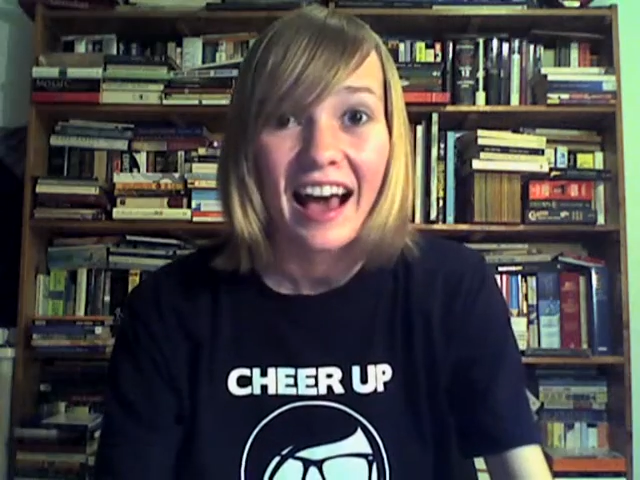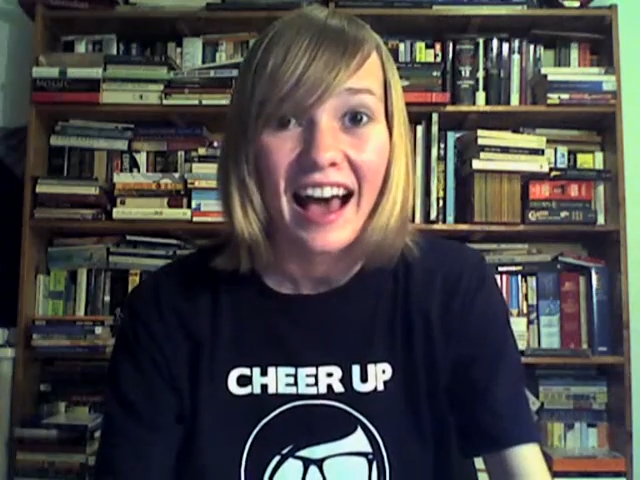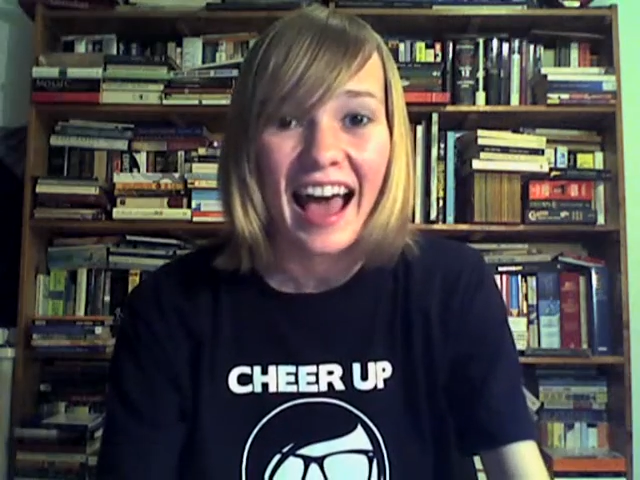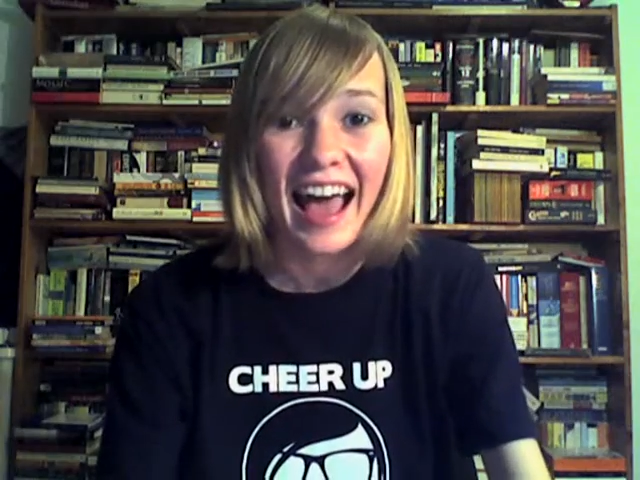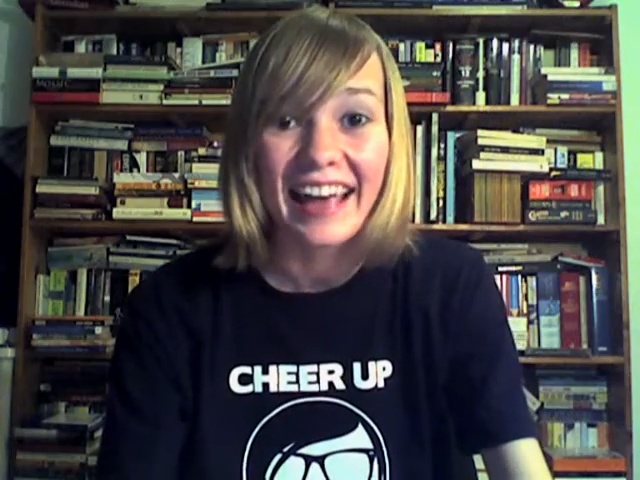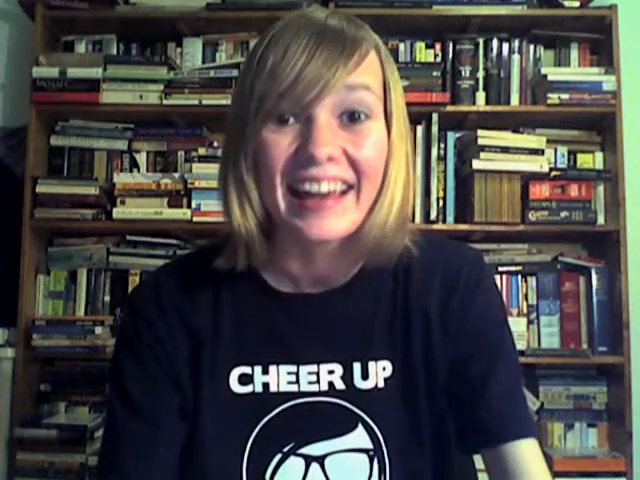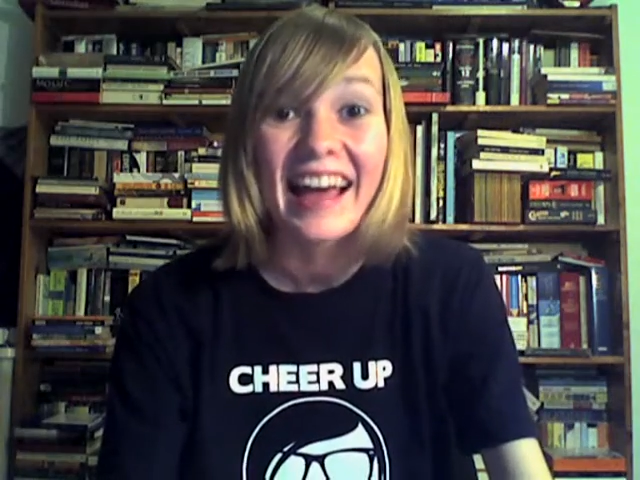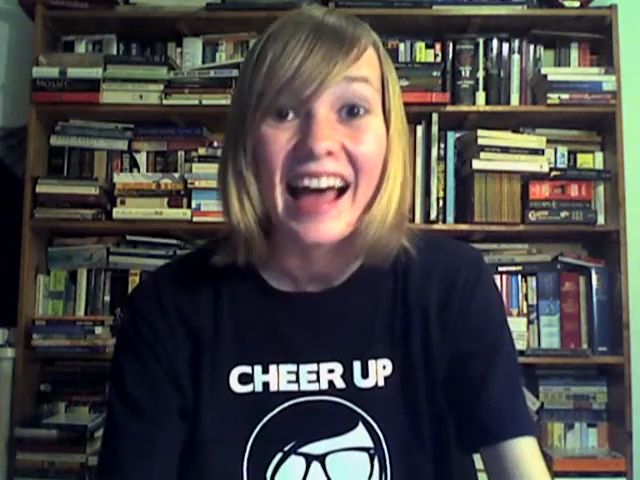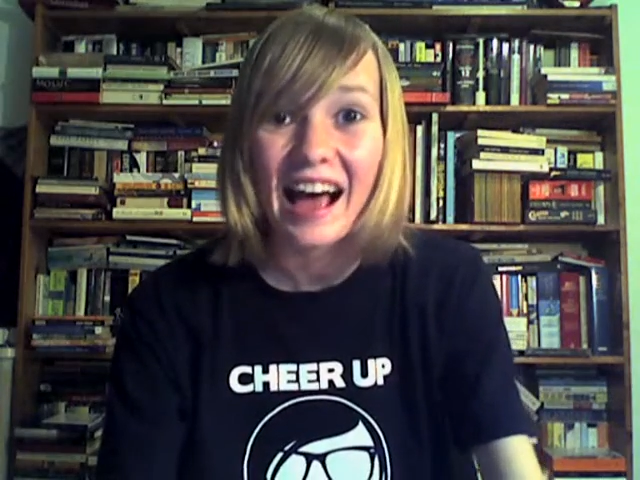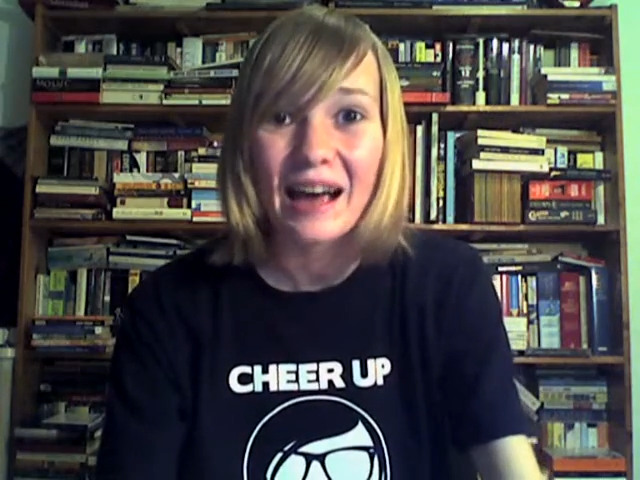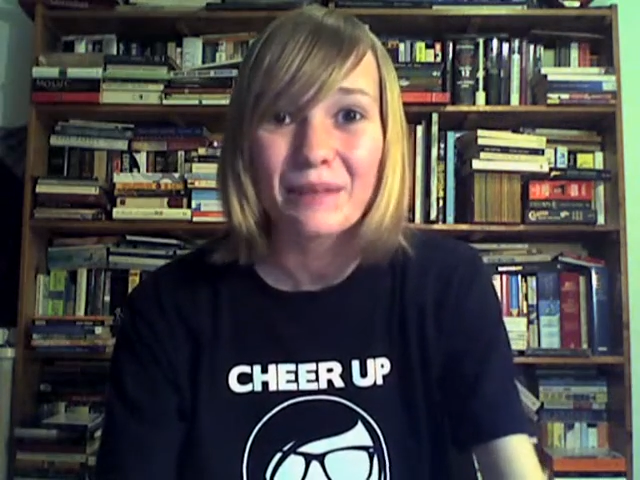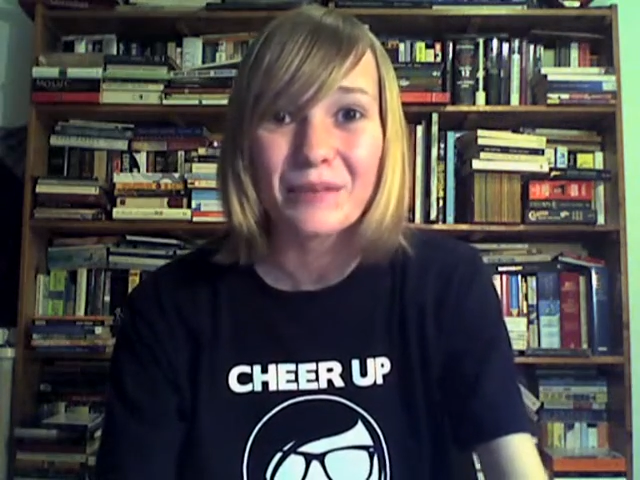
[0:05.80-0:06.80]
Hi,
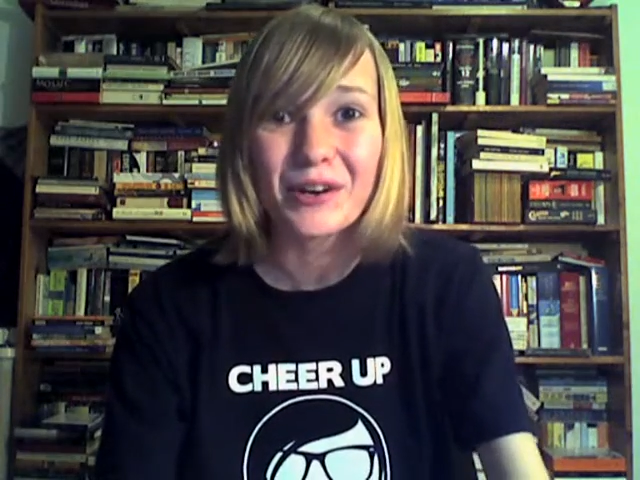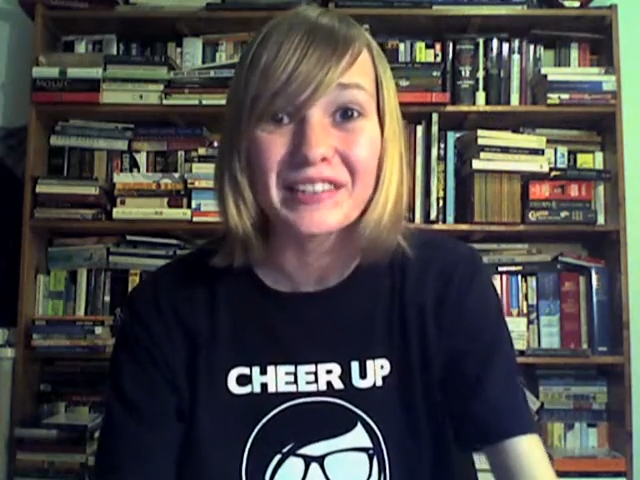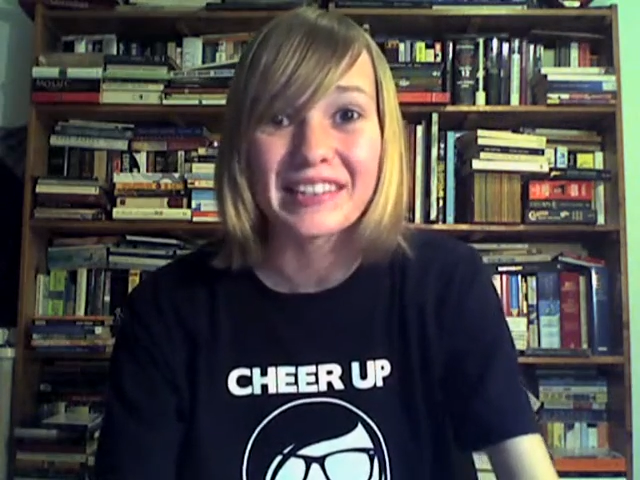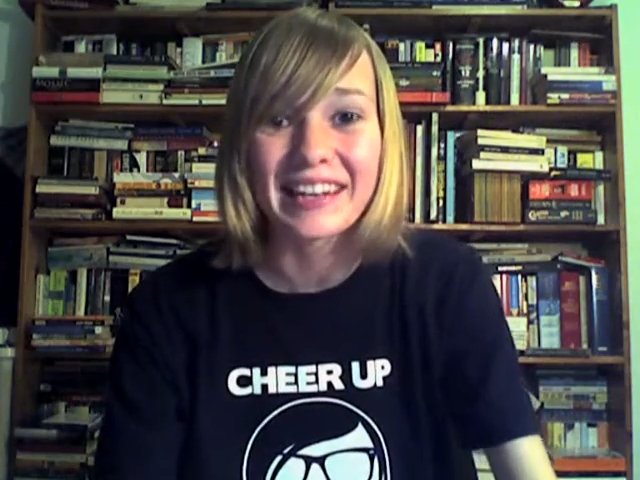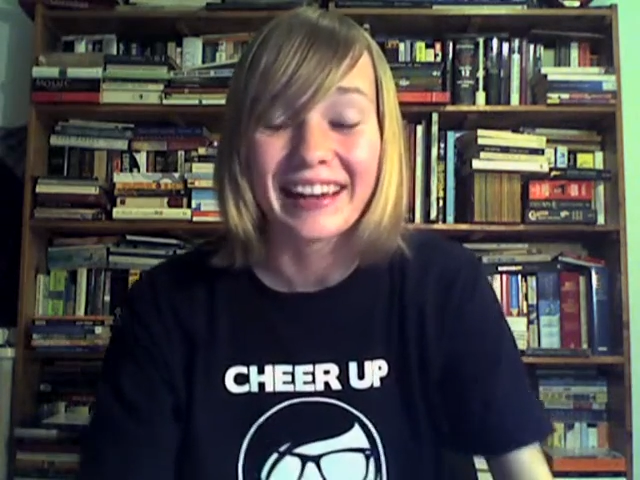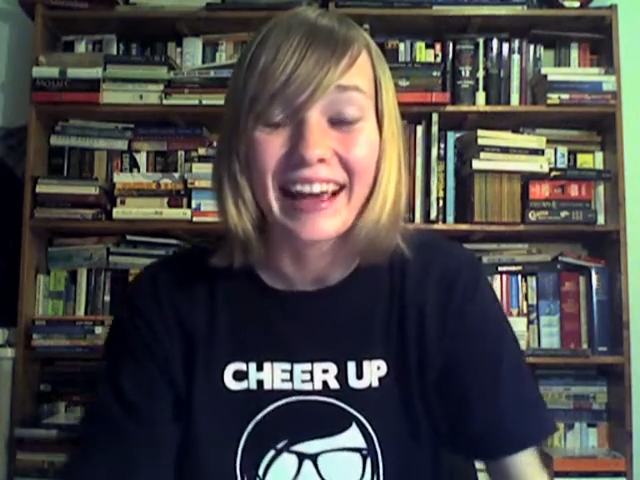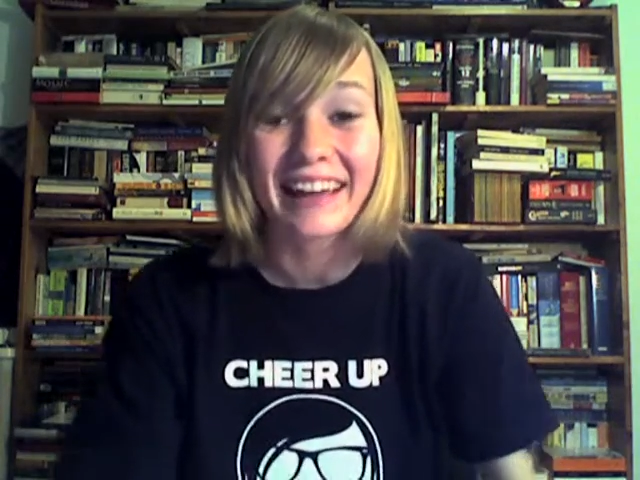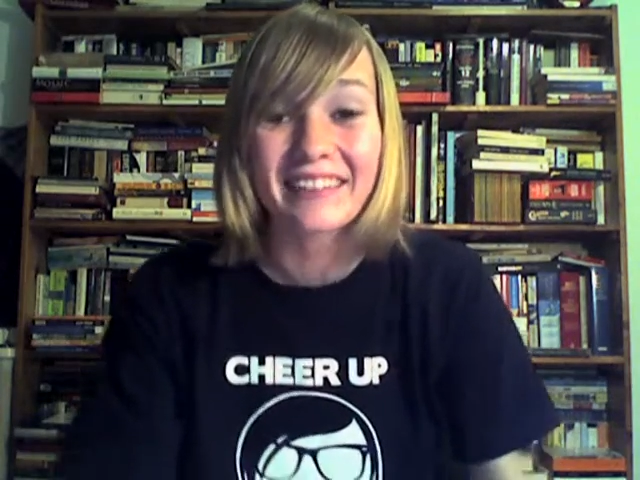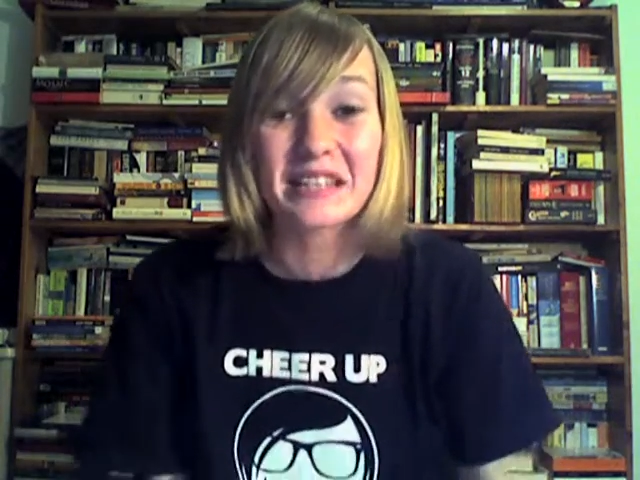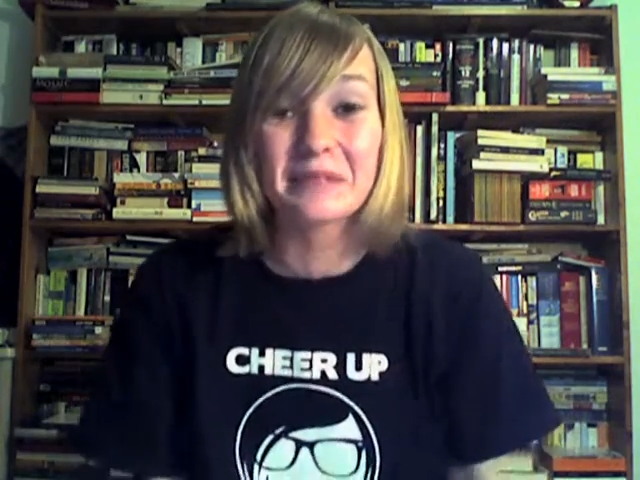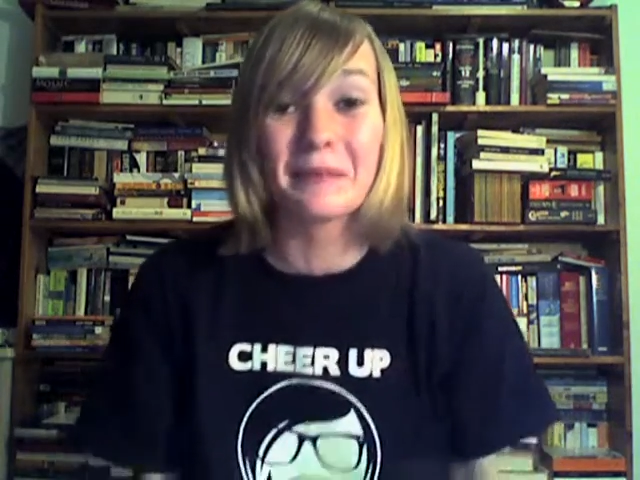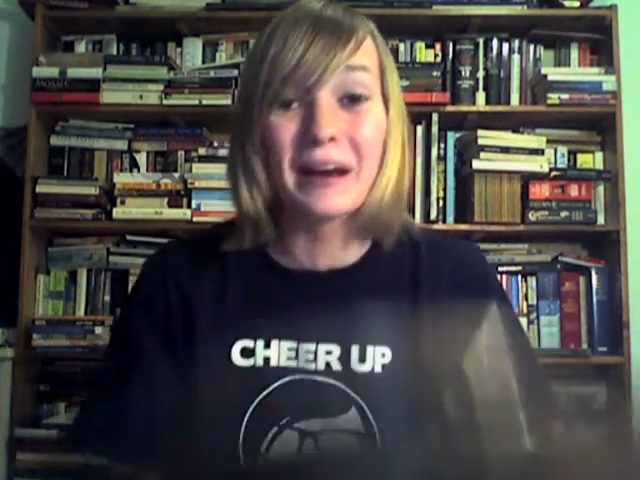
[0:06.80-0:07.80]
I'm Rosie, and this is